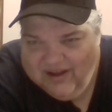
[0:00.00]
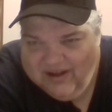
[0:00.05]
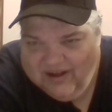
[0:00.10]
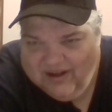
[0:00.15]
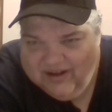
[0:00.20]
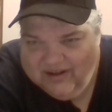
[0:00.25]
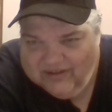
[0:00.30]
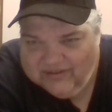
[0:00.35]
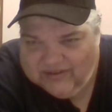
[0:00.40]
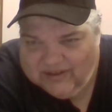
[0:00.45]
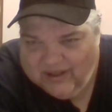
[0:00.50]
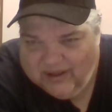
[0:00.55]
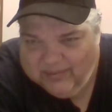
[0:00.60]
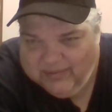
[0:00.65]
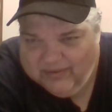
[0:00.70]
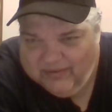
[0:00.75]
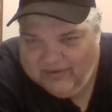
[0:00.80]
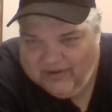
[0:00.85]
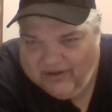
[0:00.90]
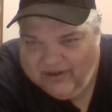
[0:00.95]
On top
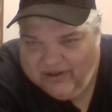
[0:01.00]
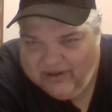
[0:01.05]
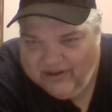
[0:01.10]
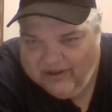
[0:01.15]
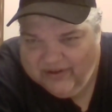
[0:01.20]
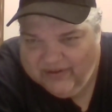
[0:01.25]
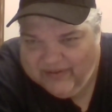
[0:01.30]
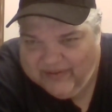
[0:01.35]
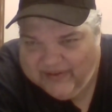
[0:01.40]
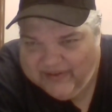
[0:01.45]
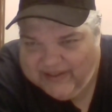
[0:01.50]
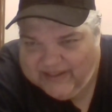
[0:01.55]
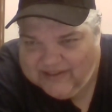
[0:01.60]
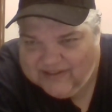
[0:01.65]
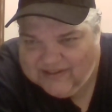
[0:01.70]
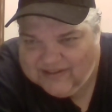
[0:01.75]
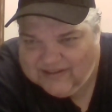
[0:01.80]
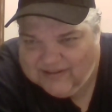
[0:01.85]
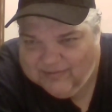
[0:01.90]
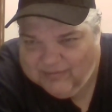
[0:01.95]
of all
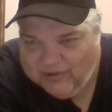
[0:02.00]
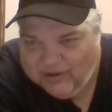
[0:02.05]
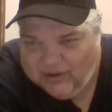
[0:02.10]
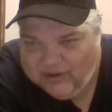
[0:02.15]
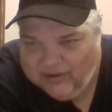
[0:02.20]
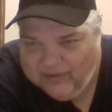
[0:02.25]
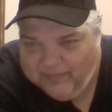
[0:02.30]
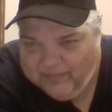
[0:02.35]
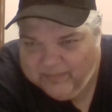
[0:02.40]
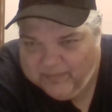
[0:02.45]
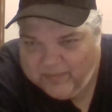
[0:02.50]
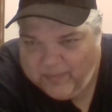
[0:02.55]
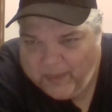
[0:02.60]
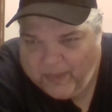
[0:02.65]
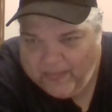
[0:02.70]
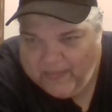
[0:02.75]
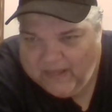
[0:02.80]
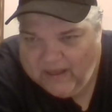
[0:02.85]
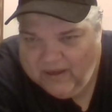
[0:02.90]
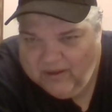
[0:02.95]
this, tomorrow
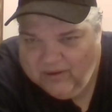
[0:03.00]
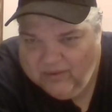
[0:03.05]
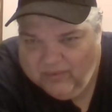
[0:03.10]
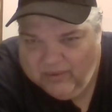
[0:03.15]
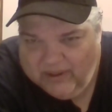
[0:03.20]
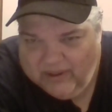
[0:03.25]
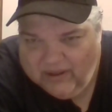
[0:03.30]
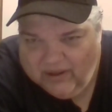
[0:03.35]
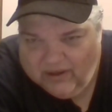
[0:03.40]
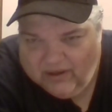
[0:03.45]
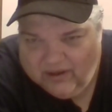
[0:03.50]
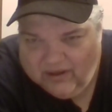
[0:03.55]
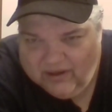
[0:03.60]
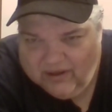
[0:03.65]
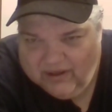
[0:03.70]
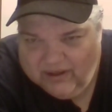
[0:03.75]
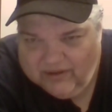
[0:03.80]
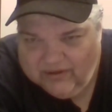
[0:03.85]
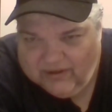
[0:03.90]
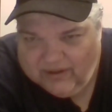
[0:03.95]
we
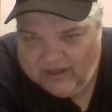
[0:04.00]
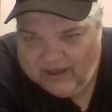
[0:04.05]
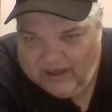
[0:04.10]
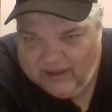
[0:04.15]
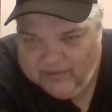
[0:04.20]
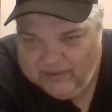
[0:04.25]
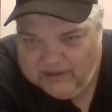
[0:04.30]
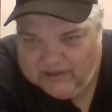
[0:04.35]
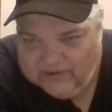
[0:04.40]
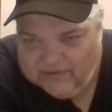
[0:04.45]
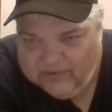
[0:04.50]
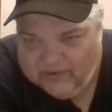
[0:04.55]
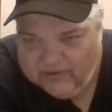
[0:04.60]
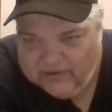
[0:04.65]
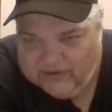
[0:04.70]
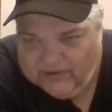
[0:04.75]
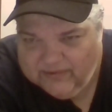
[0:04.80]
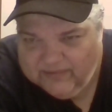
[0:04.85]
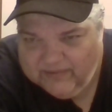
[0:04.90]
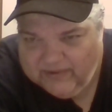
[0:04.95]
are under high risk for
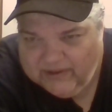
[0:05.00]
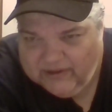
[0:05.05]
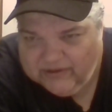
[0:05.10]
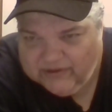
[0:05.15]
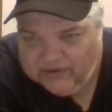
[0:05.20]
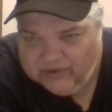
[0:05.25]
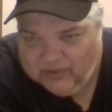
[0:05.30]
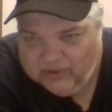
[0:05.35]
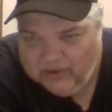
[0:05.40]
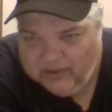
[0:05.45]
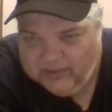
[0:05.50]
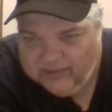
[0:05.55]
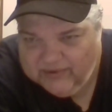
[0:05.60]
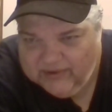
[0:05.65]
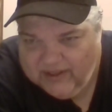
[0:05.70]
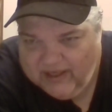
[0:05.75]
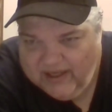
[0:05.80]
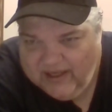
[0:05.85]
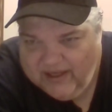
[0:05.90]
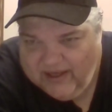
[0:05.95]
severe storms
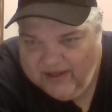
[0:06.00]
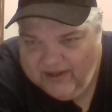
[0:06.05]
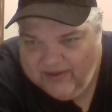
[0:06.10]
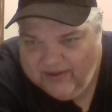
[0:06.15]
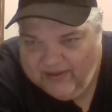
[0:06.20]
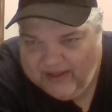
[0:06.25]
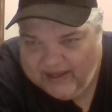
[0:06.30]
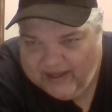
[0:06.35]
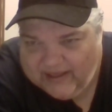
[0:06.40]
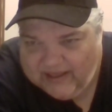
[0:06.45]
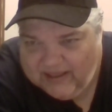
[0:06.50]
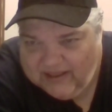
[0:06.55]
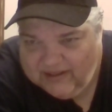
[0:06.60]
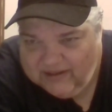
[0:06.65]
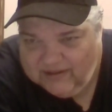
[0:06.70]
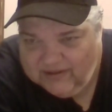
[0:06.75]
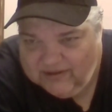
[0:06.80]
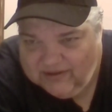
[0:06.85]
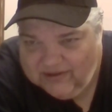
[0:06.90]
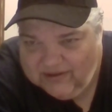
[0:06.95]
that
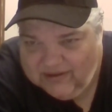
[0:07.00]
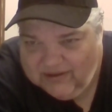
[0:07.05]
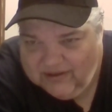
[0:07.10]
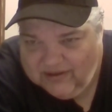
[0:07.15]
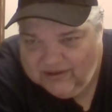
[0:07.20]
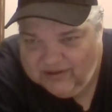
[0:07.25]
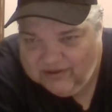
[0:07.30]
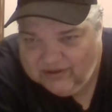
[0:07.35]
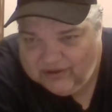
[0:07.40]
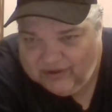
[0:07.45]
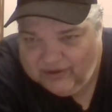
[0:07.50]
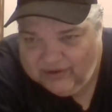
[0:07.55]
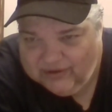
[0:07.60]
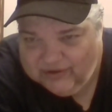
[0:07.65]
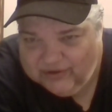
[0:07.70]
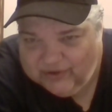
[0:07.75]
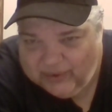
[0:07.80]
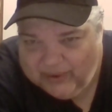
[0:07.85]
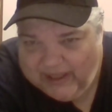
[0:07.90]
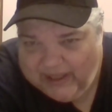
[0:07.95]
can turn
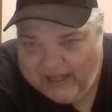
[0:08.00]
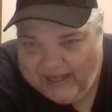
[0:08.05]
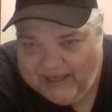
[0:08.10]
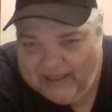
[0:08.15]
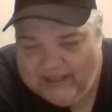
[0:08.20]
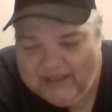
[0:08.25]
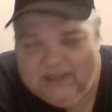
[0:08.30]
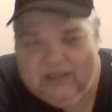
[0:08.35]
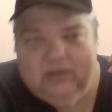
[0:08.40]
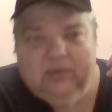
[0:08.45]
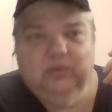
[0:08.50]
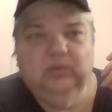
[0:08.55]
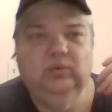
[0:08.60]
tornadic.